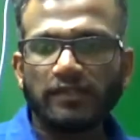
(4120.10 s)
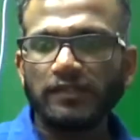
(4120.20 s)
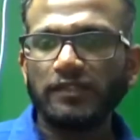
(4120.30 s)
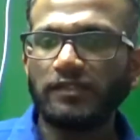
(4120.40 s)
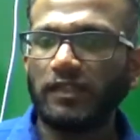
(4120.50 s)

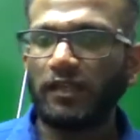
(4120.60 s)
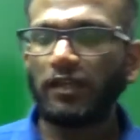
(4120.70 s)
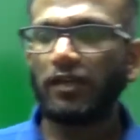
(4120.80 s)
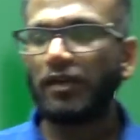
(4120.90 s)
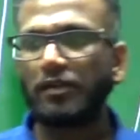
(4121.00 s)
is
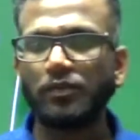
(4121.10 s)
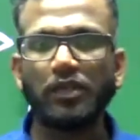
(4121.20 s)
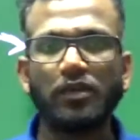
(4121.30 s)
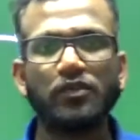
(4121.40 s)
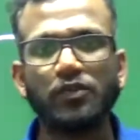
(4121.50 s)

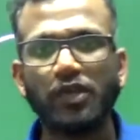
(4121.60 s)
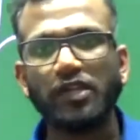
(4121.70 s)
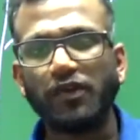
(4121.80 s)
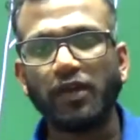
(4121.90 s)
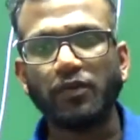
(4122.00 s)

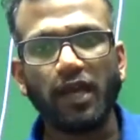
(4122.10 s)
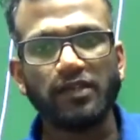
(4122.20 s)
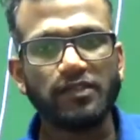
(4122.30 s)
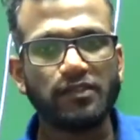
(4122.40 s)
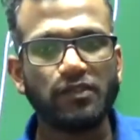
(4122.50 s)
2025
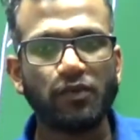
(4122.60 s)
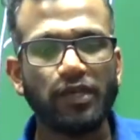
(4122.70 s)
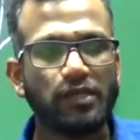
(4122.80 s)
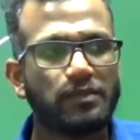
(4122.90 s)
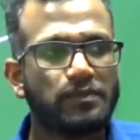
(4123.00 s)
class is
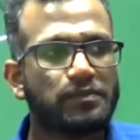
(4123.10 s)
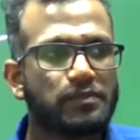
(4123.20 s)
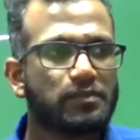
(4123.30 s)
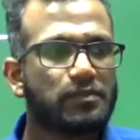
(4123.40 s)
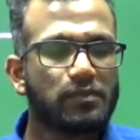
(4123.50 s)
going
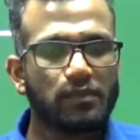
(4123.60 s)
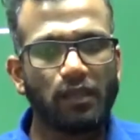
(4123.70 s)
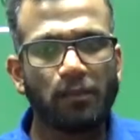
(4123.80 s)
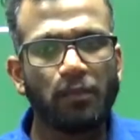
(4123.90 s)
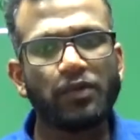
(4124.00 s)

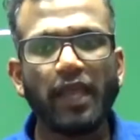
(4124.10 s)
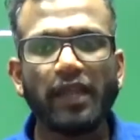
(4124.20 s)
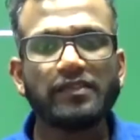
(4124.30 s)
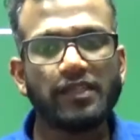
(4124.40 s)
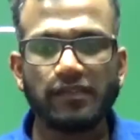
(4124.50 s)
more than
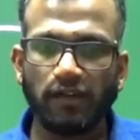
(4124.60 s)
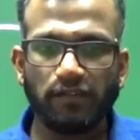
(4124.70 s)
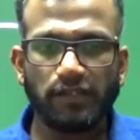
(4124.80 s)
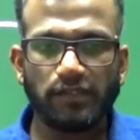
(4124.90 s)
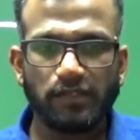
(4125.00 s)
6 hours,